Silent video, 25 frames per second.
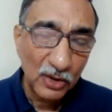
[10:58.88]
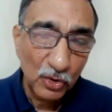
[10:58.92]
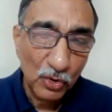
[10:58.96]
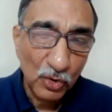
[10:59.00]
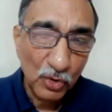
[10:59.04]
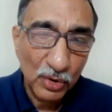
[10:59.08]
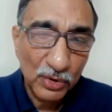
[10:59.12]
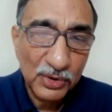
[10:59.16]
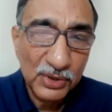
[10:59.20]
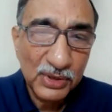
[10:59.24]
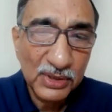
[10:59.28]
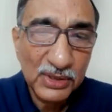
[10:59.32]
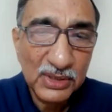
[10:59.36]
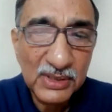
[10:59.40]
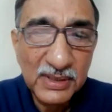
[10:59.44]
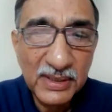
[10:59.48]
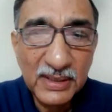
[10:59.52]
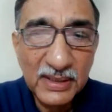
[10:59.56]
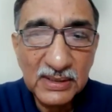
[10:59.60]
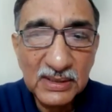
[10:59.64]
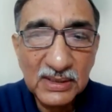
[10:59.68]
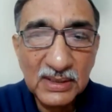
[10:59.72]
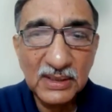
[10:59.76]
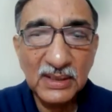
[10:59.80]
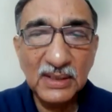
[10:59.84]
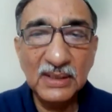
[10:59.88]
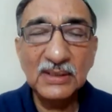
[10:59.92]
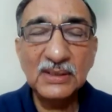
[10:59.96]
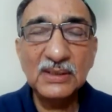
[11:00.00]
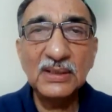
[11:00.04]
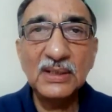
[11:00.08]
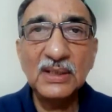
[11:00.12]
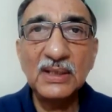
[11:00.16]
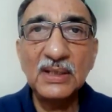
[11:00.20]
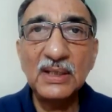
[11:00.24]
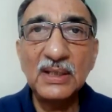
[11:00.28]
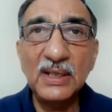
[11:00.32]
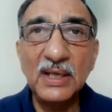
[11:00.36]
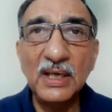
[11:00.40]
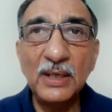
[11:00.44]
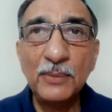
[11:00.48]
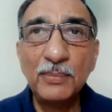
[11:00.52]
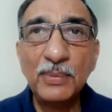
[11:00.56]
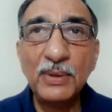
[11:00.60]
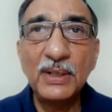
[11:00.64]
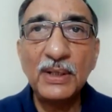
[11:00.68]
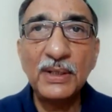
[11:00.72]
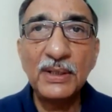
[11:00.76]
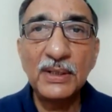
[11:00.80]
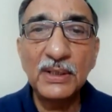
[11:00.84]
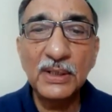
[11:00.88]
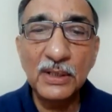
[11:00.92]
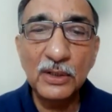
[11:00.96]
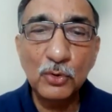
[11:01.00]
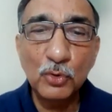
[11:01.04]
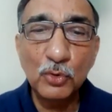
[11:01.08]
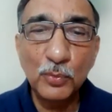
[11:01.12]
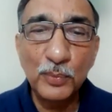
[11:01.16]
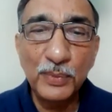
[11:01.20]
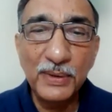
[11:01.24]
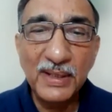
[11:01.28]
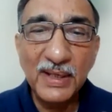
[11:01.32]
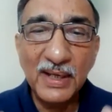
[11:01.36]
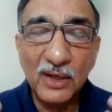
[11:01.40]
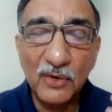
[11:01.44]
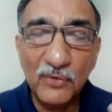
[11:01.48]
Consciousness is the ability to be